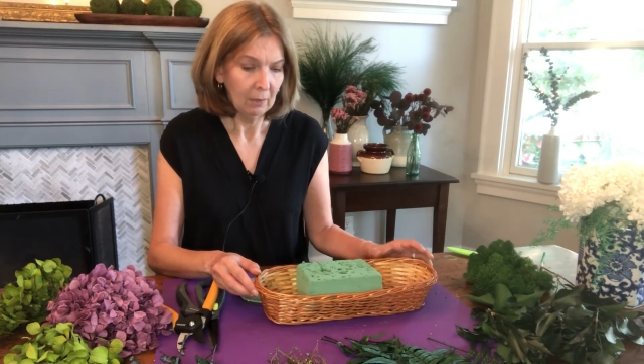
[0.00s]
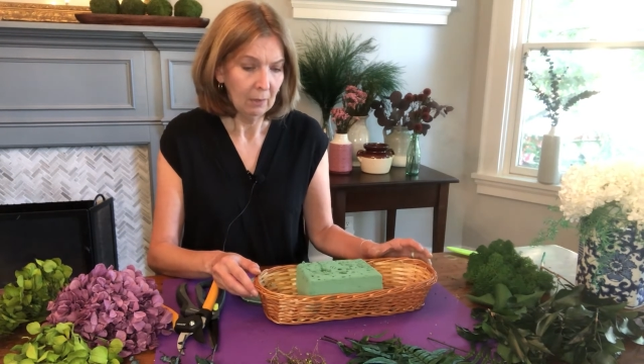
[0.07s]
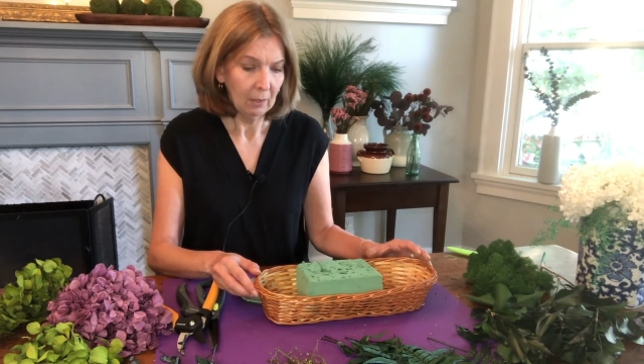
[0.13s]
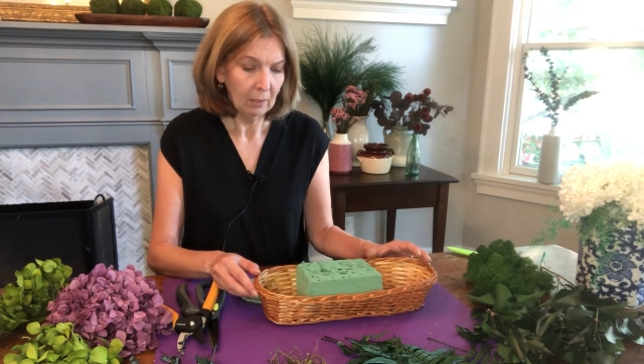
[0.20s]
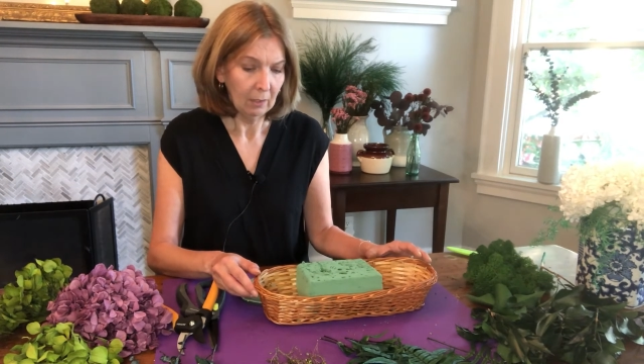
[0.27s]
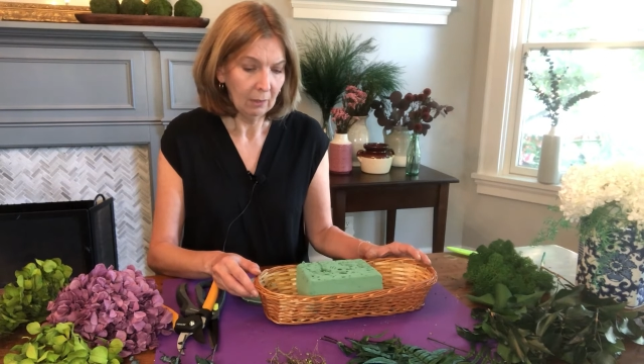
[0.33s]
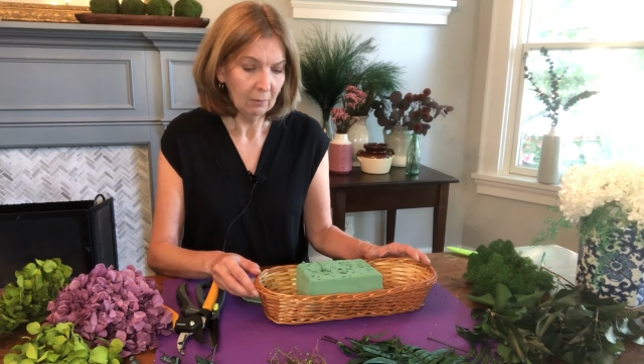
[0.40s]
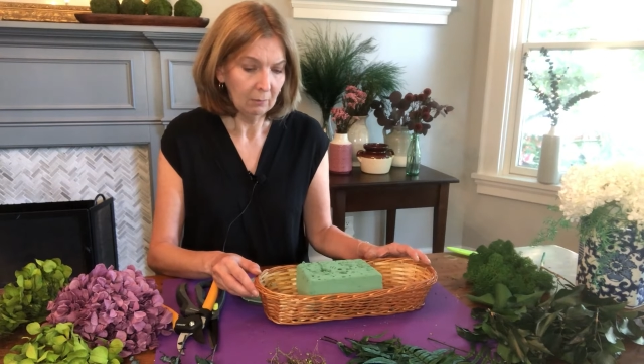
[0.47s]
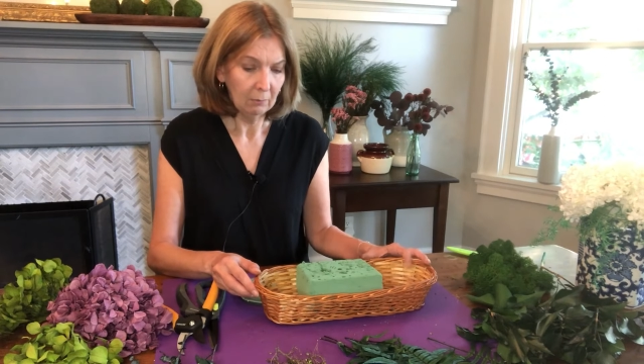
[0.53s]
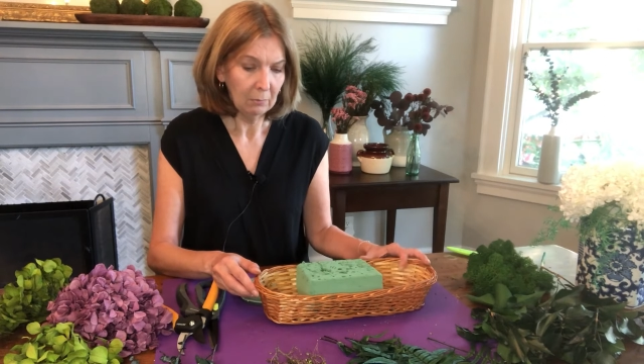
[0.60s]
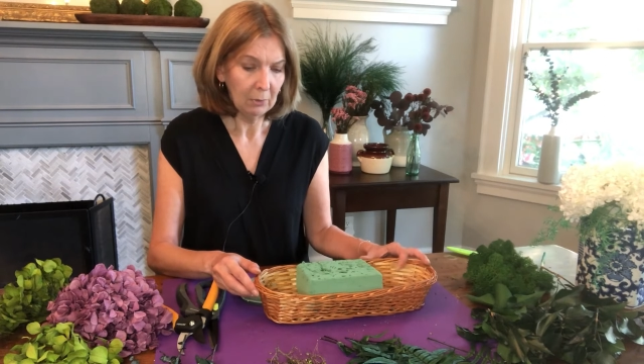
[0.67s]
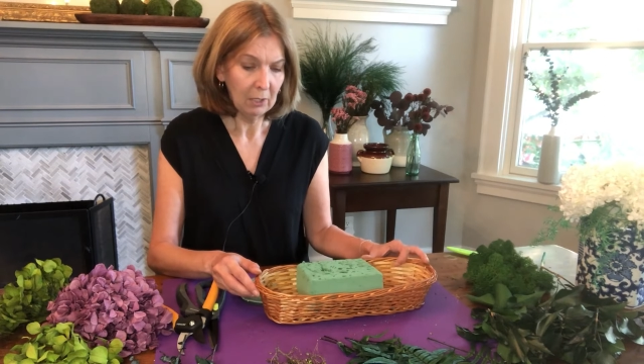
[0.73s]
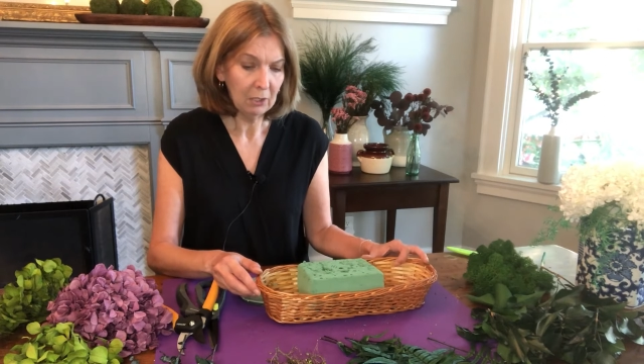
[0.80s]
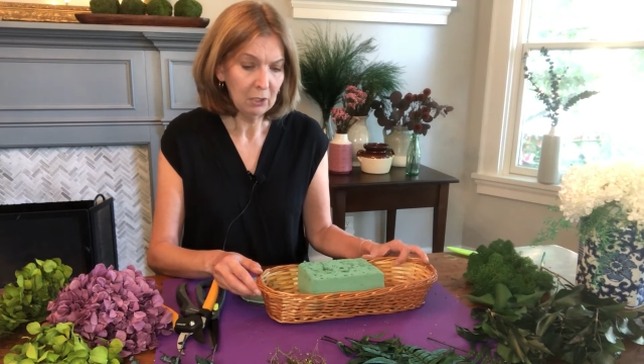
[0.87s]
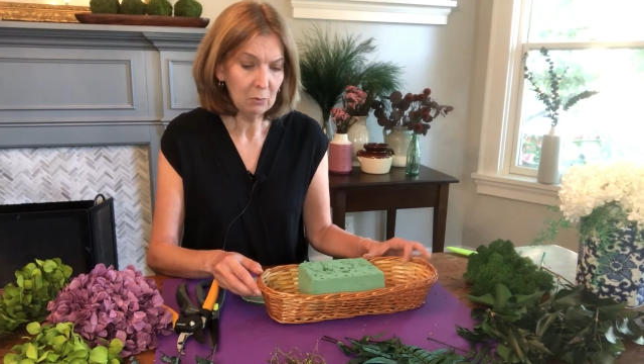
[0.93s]

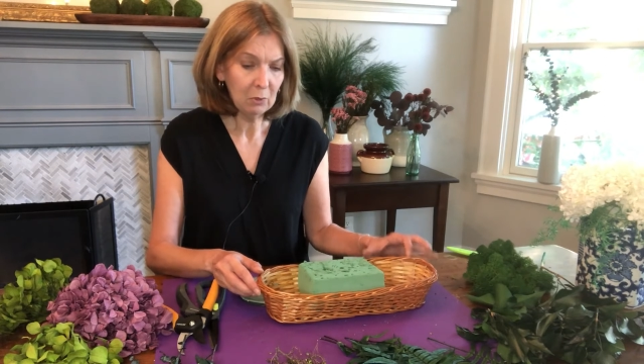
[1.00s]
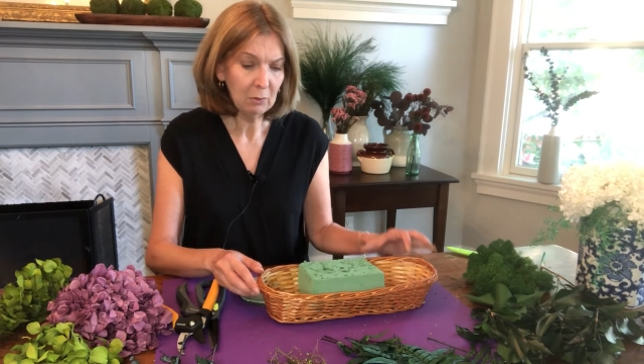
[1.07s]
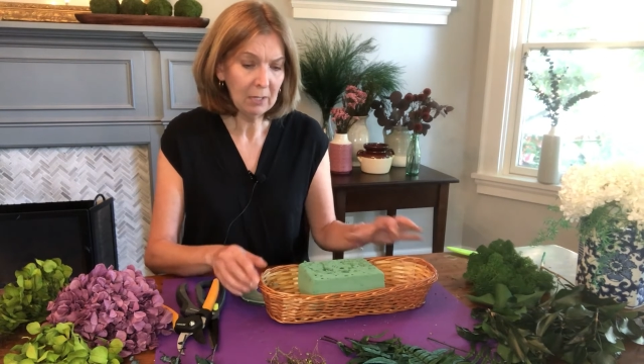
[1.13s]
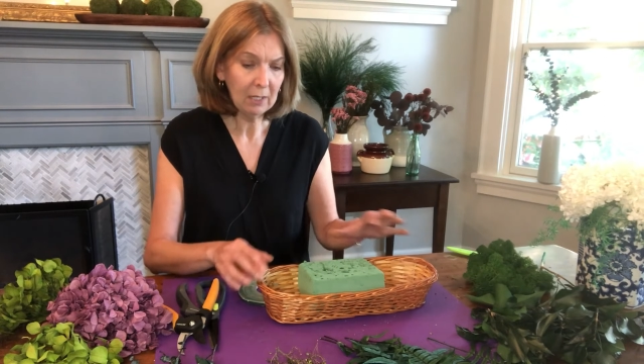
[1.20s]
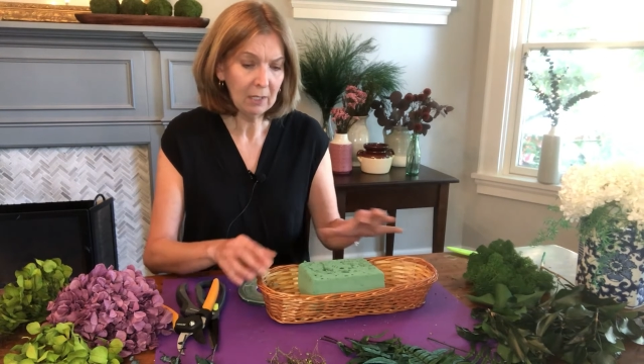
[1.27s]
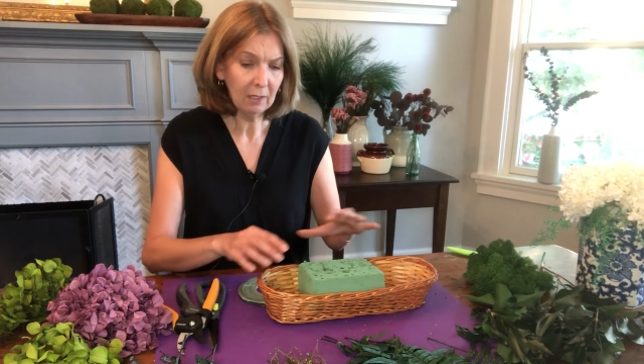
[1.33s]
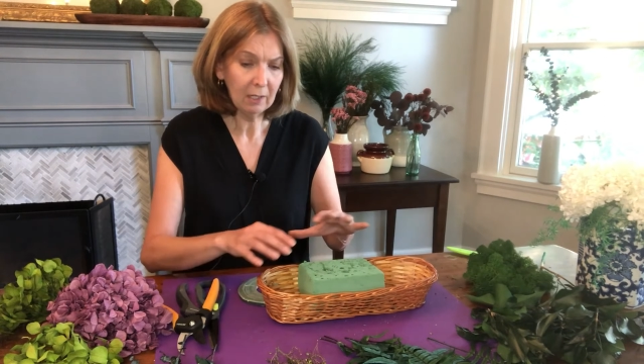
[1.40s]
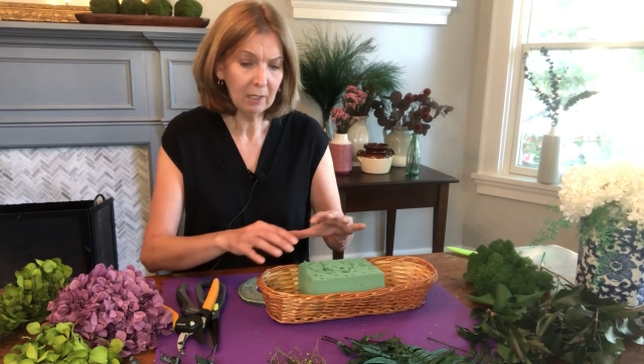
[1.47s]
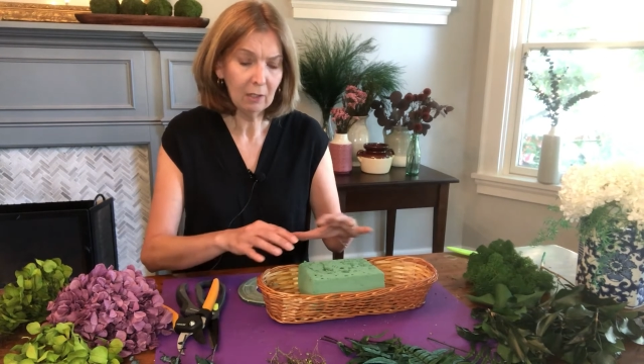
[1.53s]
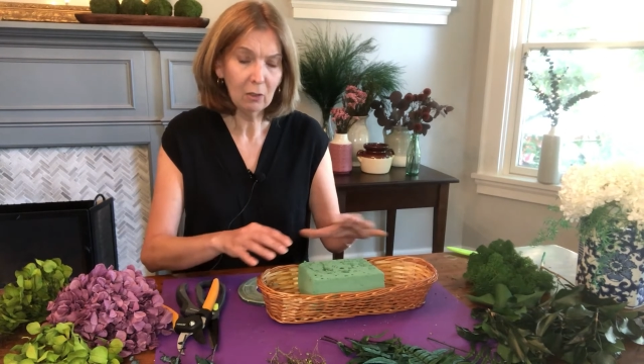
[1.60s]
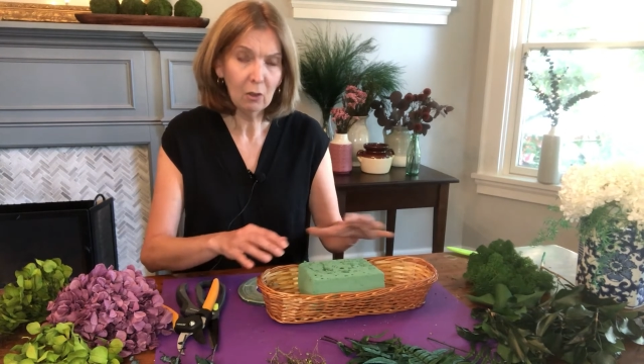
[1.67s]
but I just want to make like a